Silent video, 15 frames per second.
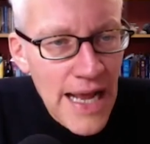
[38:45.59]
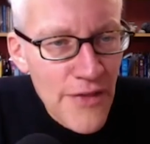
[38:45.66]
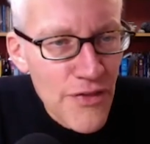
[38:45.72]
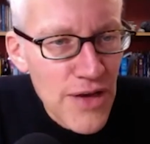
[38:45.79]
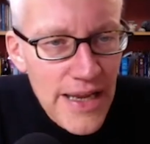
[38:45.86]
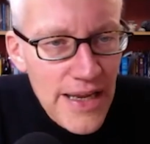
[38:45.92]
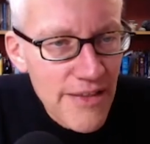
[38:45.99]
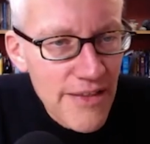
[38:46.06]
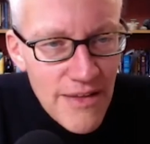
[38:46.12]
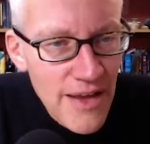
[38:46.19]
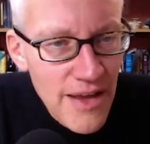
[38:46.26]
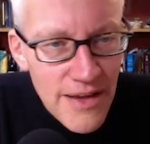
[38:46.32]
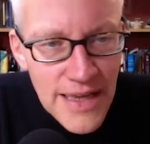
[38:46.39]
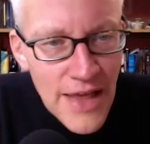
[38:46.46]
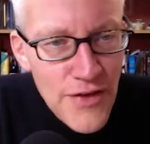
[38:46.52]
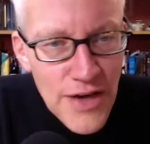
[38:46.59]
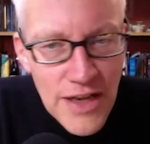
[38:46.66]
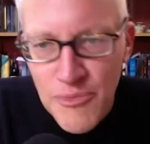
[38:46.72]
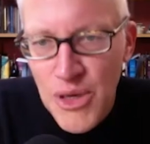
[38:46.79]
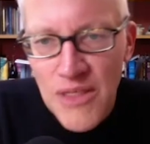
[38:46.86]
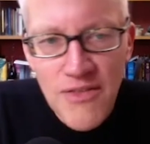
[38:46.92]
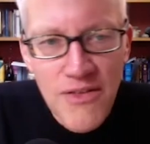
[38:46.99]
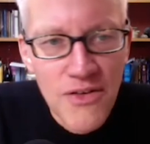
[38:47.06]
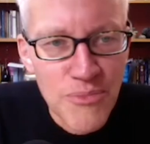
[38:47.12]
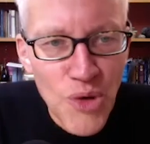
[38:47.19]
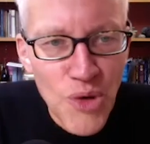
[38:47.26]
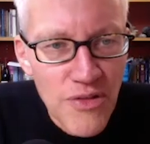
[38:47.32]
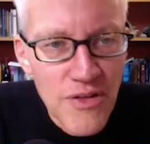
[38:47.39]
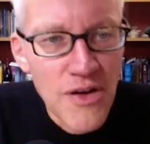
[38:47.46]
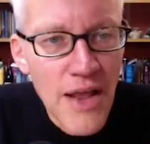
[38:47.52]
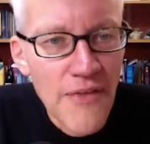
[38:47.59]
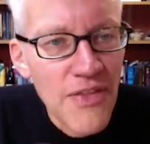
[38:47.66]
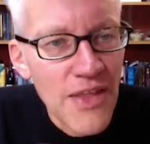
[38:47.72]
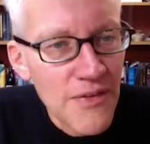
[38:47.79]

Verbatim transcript: Catholics, Catholics persecuted Protestants.